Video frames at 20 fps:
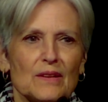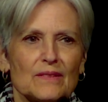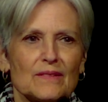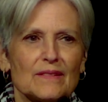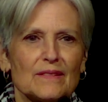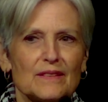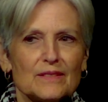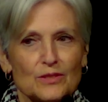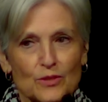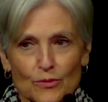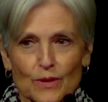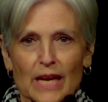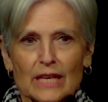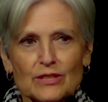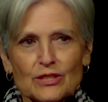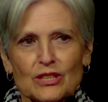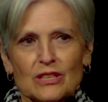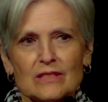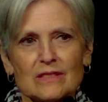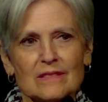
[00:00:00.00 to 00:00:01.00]
the
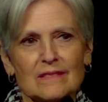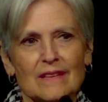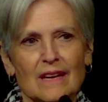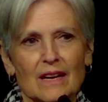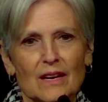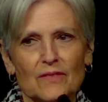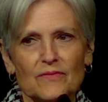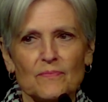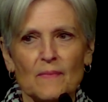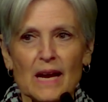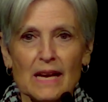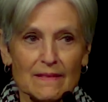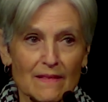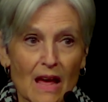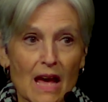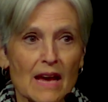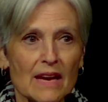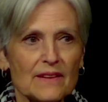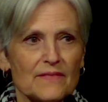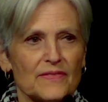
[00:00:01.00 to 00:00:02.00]
direction of my
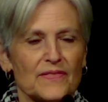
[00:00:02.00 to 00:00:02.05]
life,